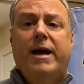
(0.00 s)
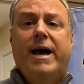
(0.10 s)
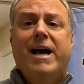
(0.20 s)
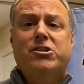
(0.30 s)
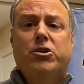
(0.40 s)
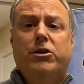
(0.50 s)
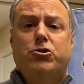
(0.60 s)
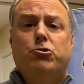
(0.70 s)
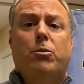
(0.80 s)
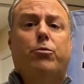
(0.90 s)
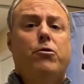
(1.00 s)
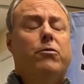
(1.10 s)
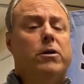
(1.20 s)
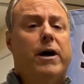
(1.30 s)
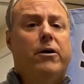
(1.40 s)
has to issue an
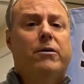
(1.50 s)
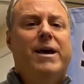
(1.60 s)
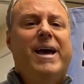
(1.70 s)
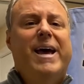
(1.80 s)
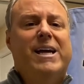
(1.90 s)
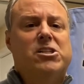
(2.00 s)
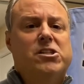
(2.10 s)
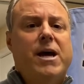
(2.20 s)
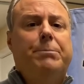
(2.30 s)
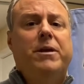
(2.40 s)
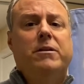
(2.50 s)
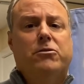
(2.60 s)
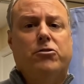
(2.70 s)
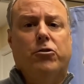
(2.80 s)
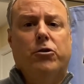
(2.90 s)
approval letter accepting the
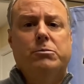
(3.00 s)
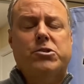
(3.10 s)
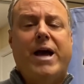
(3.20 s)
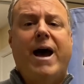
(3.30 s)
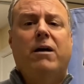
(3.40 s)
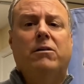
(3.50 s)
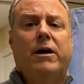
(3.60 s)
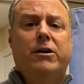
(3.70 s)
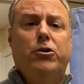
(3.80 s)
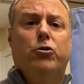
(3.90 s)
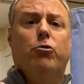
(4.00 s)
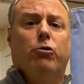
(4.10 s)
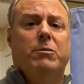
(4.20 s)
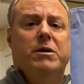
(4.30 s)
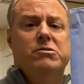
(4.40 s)
terms outlined in your
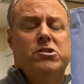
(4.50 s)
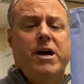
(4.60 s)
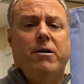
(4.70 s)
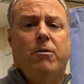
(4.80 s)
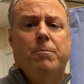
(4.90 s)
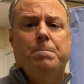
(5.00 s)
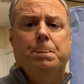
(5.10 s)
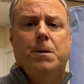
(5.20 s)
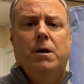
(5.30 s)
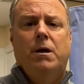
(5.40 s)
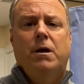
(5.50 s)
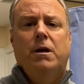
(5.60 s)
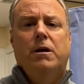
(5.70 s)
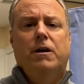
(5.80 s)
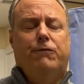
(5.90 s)
agreement of sale.
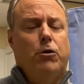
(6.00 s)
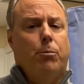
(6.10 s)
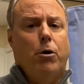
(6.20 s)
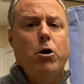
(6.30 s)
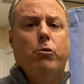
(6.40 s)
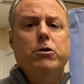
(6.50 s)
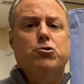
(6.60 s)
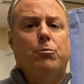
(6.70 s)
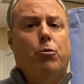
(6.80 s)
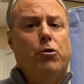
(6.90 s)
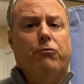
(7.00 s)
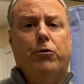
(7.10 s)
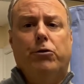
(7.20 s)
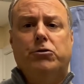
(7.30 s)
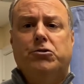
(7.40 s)
If your brokerage or board of
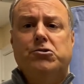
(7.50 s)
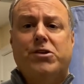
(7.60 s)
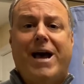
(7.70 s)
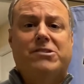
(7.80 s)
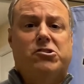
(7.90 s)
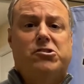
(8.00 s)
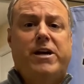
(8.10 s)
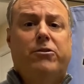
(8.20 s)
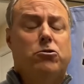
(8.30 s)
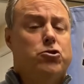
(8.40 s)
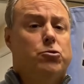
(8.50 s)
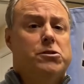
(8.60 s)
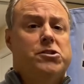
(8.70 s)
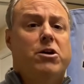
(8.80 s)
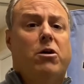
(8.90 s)
realtors has a standard short
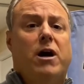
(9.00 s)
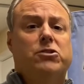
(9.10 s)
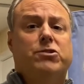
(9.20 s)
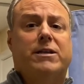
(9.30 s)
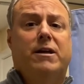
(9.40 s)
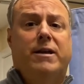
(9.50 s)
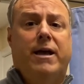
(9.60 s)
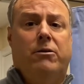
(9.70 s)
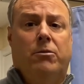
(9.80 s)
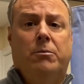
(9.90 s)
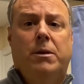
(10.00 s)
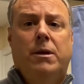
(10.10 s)
sale contract addendum,